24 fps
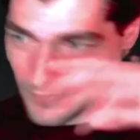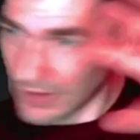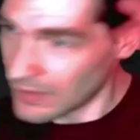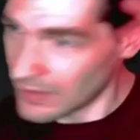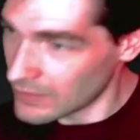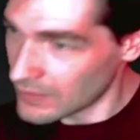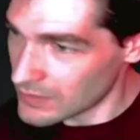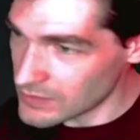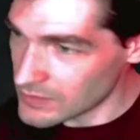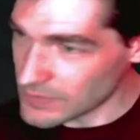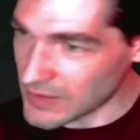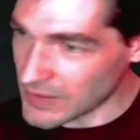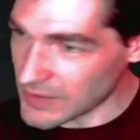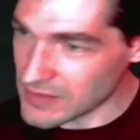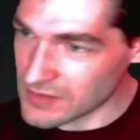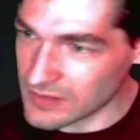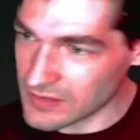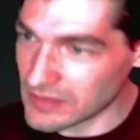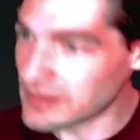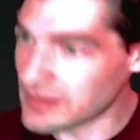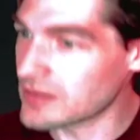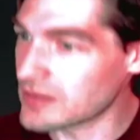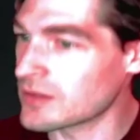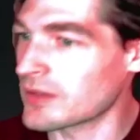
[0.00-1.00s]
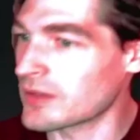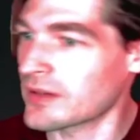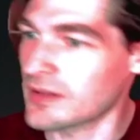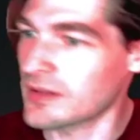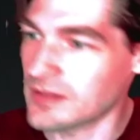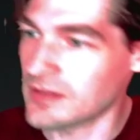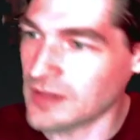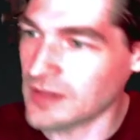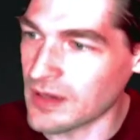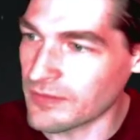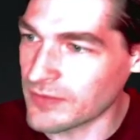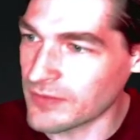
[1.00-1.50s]
It's basically look at the
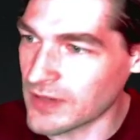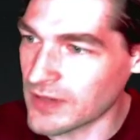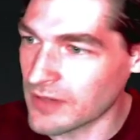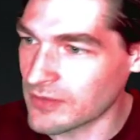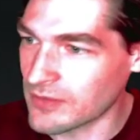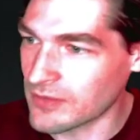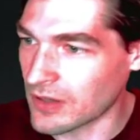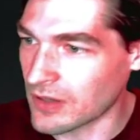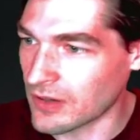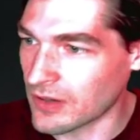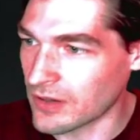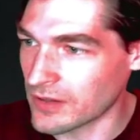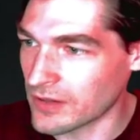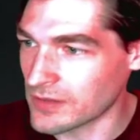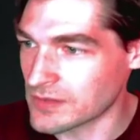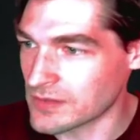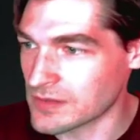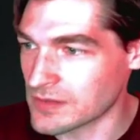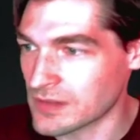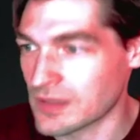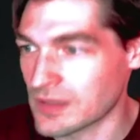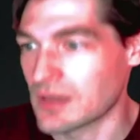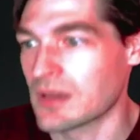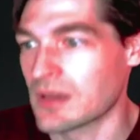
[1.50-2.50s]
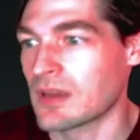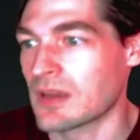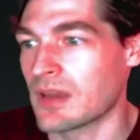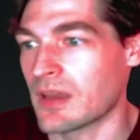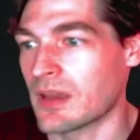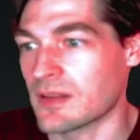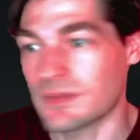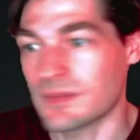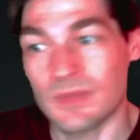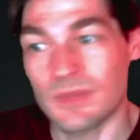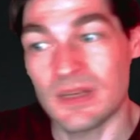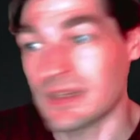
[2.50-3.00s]
top 5 cards. As
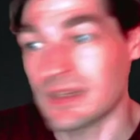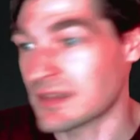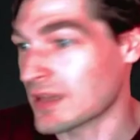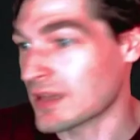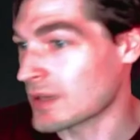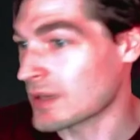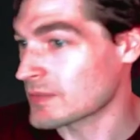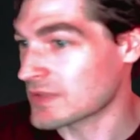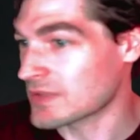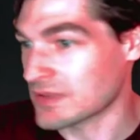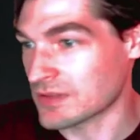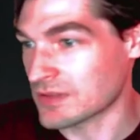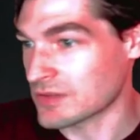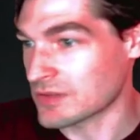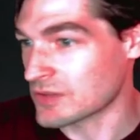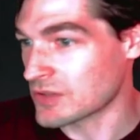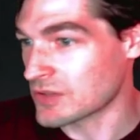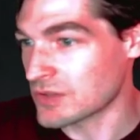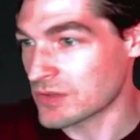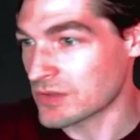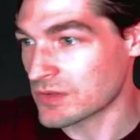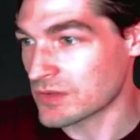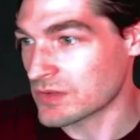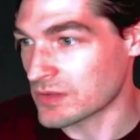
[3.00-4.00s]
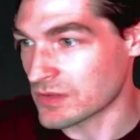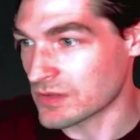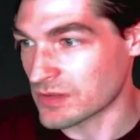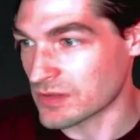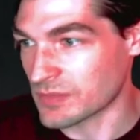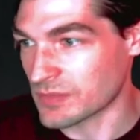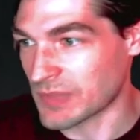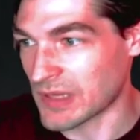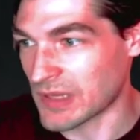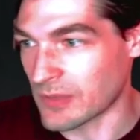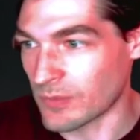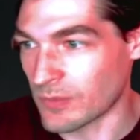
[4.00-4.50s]
many times as you choose, you just
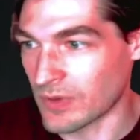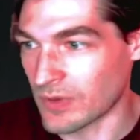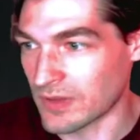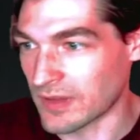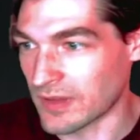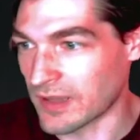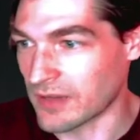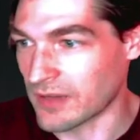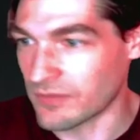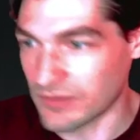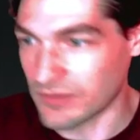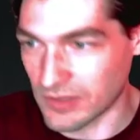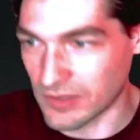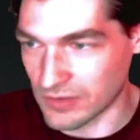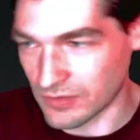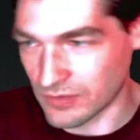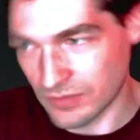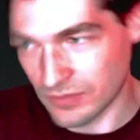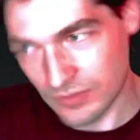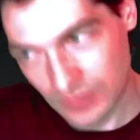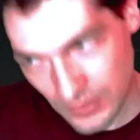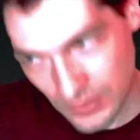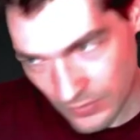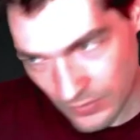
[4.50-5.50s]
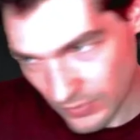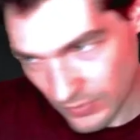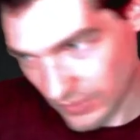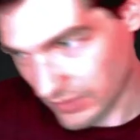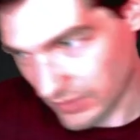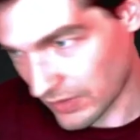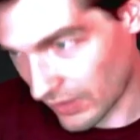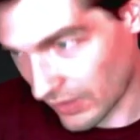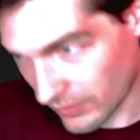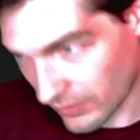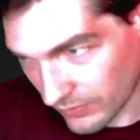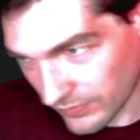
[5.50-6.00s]
pay 1 life to do
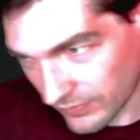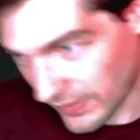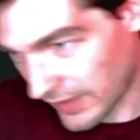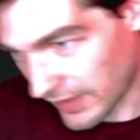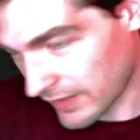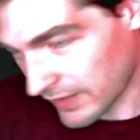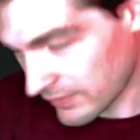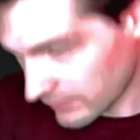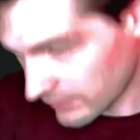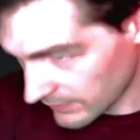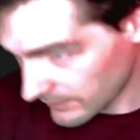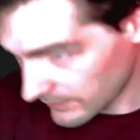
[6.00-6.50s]
another 5.